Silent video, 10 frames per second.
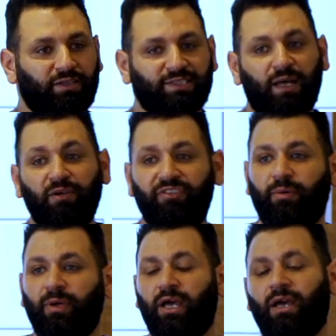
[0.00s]
Some of
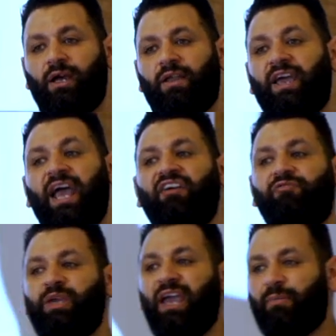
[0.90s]
them, they
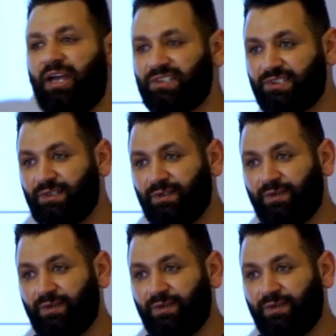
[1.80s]
have PMS,